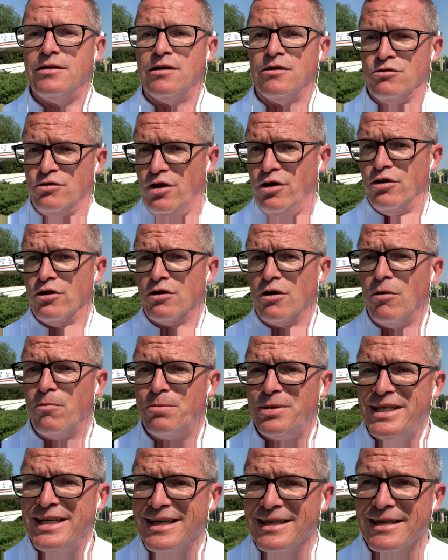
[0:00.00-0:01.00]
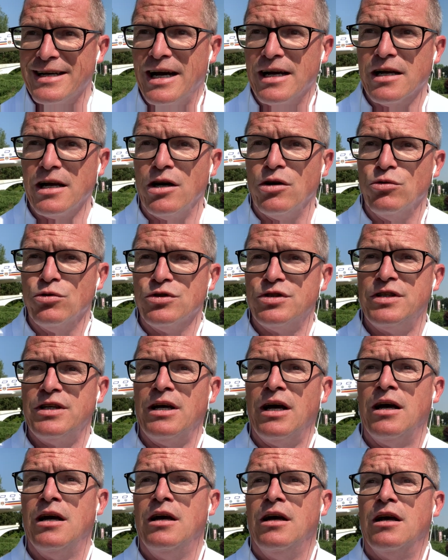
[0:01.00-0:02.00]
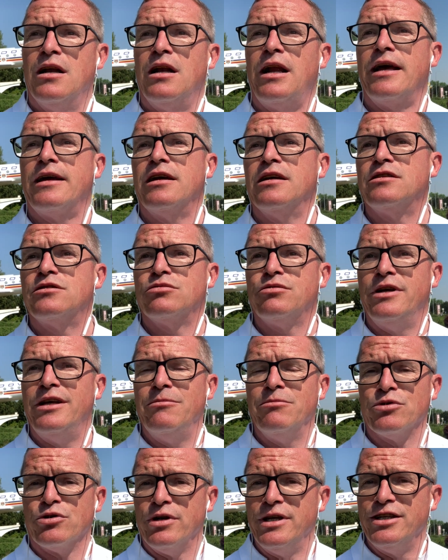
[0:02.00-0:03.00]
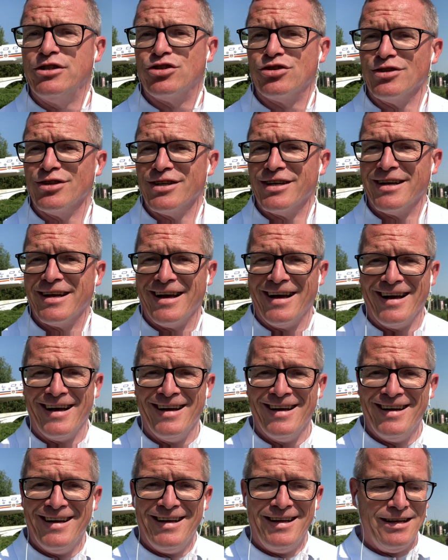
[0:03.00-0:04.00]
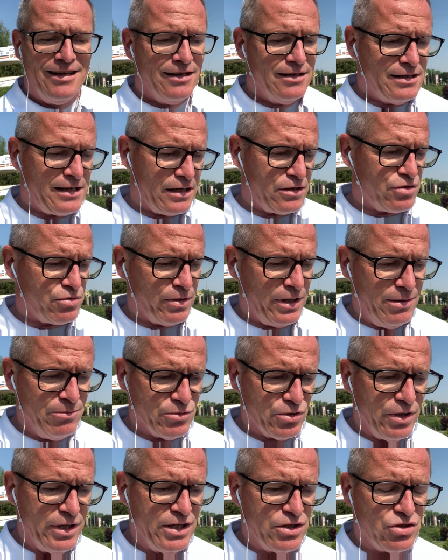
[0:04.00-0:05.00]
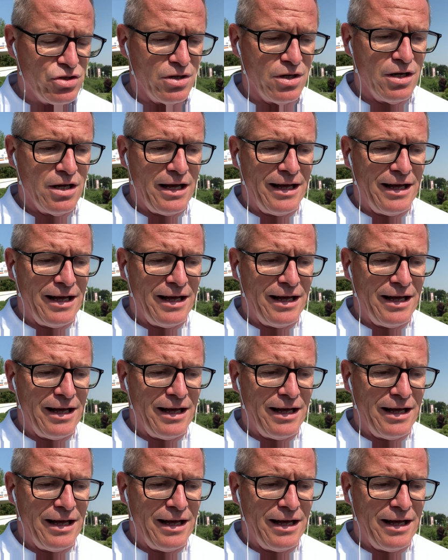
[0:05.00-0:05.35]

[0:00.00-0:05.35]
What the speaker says: a European Gagauzia like a dream region, the dream region.